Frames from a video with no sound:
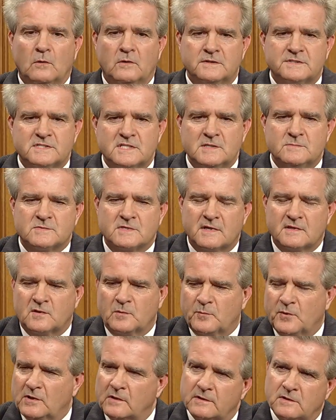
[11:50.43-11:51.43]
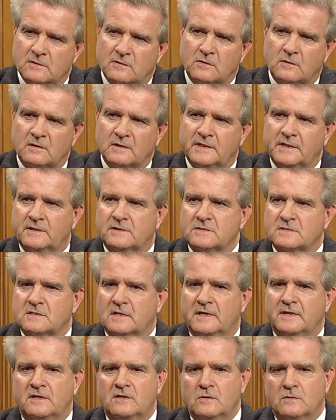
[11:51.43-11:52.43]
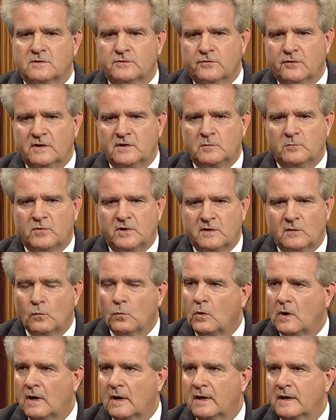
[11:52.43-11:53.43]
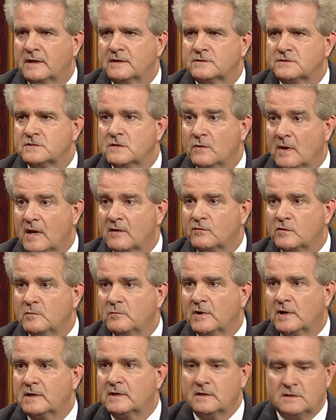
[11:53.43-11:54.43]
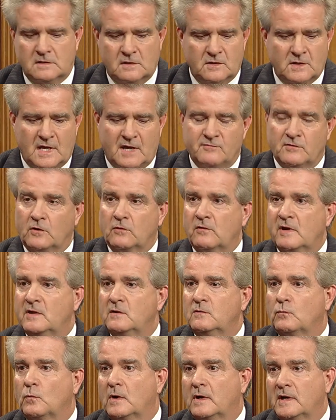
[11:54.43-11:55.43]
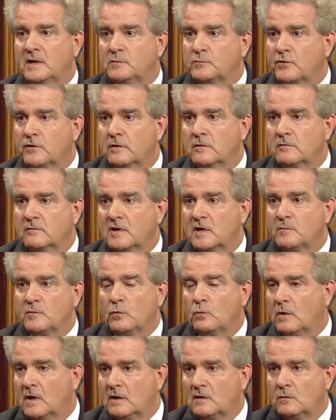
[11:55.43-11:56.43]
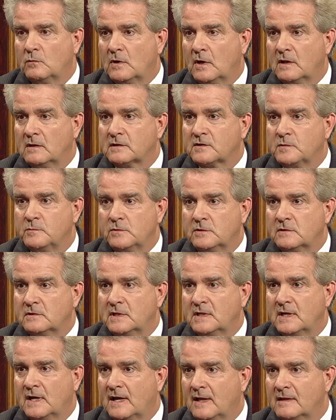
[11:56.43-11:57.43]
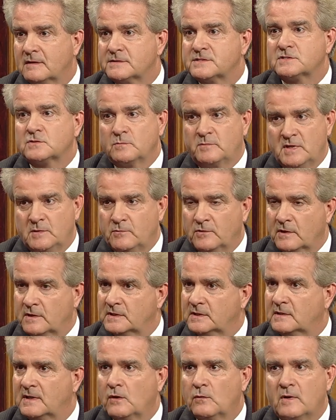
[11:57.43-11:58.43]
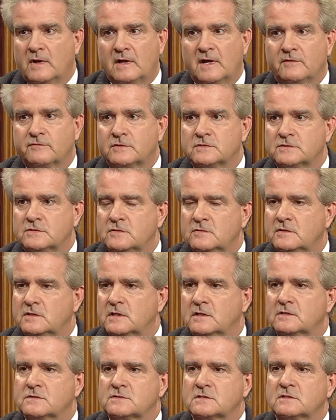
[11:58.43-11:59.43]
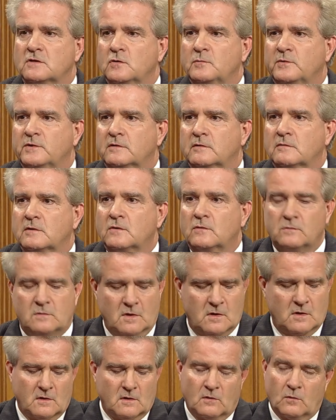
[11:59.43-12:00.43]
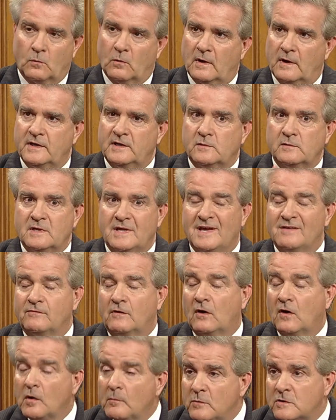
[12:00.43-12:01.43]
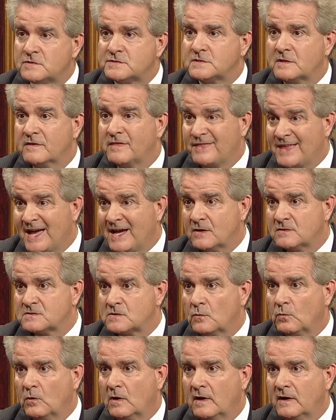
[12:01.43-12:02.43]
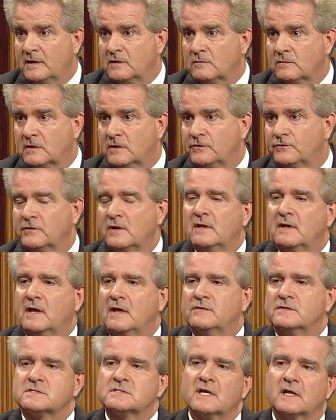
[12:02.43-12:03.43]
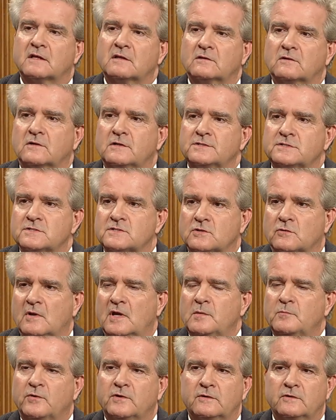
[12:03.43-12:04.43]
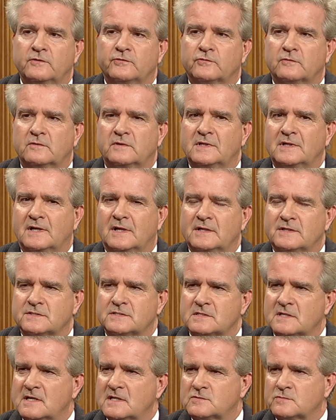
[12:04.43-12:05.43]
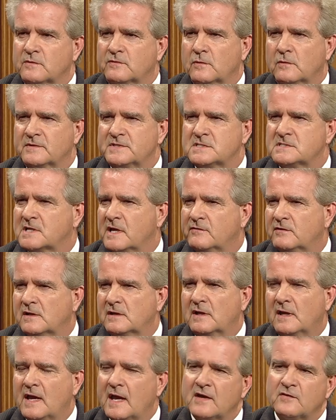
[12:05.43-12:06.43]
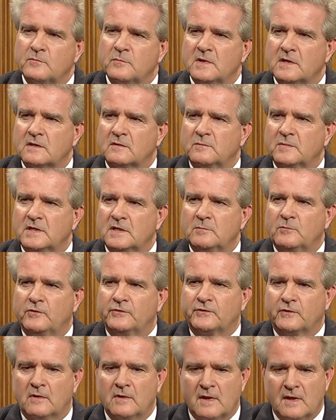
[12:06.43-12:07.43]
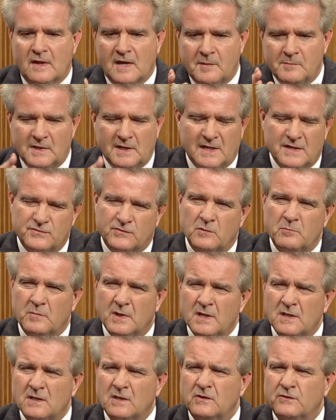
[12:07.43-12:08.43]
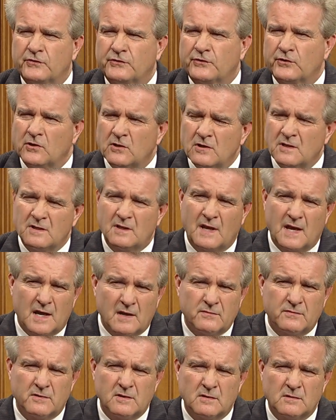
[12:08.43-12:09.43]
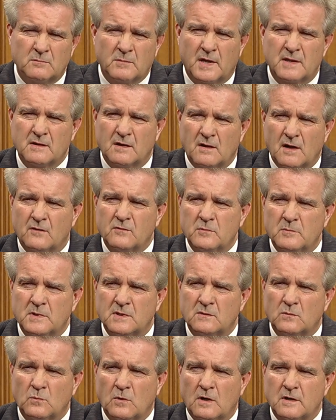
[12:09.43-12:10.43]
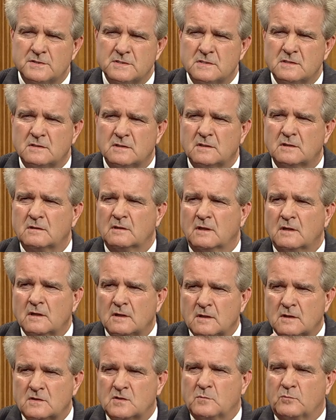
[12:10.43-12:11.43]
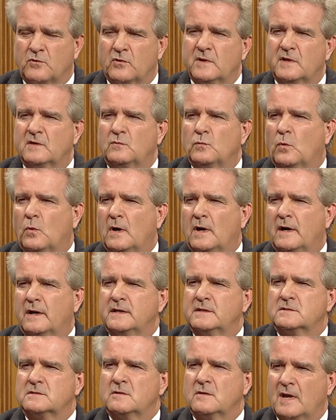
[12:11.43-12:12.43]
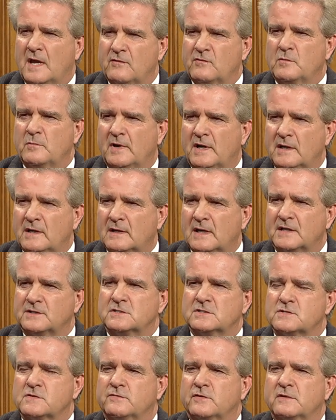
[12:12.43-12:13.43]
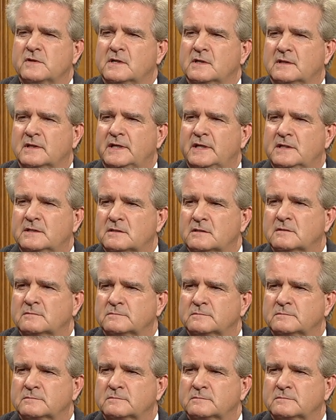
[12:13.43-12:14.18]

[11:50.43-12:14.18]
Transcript: Well, it seems like the political leaders like you are trying to bring wine to everybody. You know, you have a great wine program at Walla Walla Community College, so people can go out after 2 years and open their own winery. You have almost 1,000 wineries, and the second largest grape producer in the United States with only 7.5 million people. So, I mean, has there been a concerted effort by the government in Washington to bring wine to everybody, not just for the elite?